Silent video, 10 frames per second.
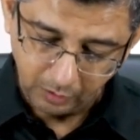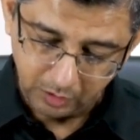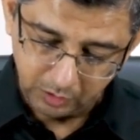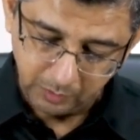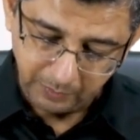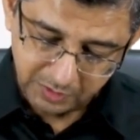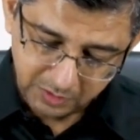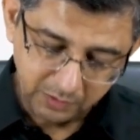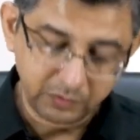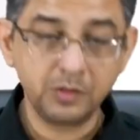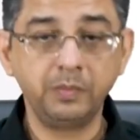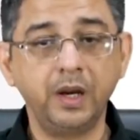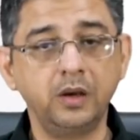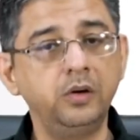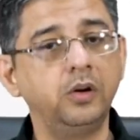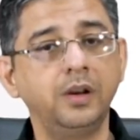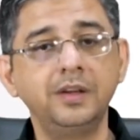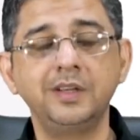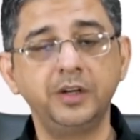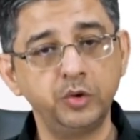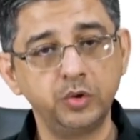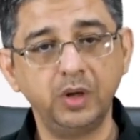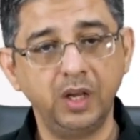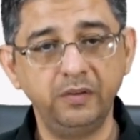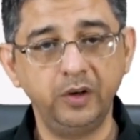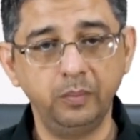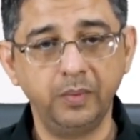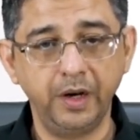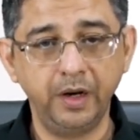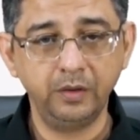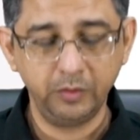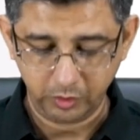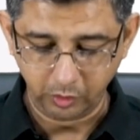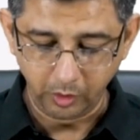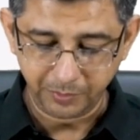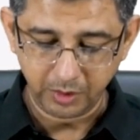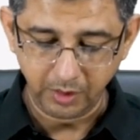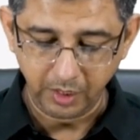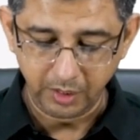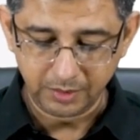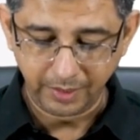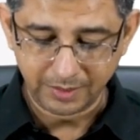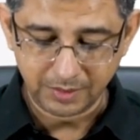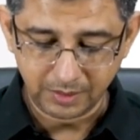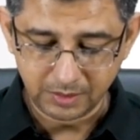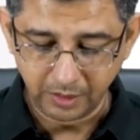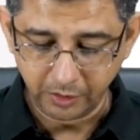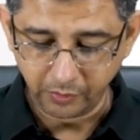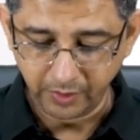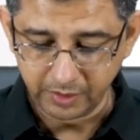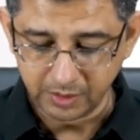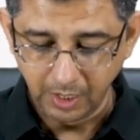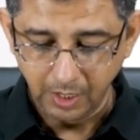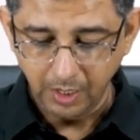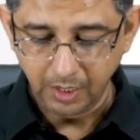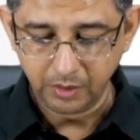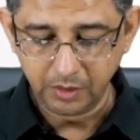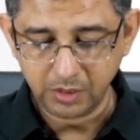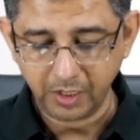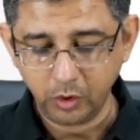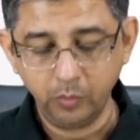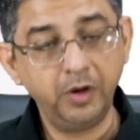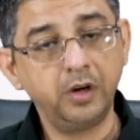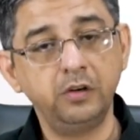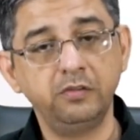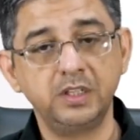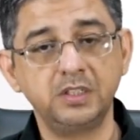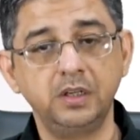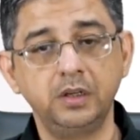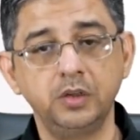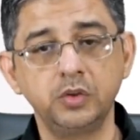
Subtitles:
On the basis of this background knowledge that you should have in your mind, option A is Lasix nitrates and then sacubitril valsartan.